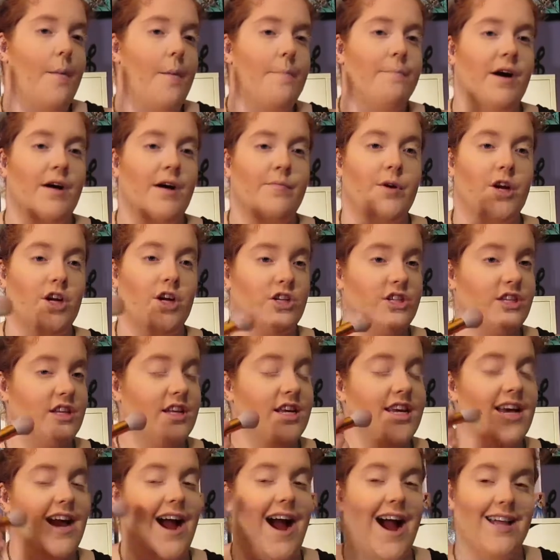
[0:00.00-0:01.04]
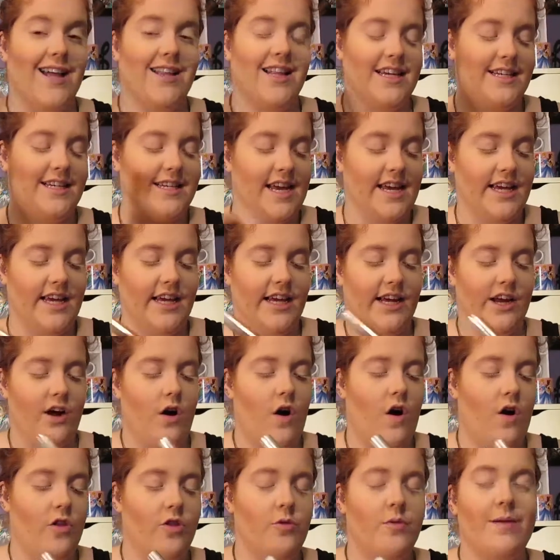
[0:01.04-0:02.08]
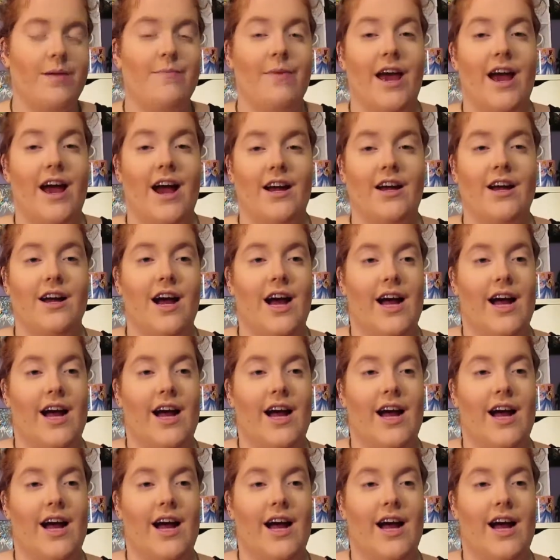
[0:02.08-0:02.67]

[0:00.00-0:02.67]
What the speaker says: But personally, I like taking it all the way back.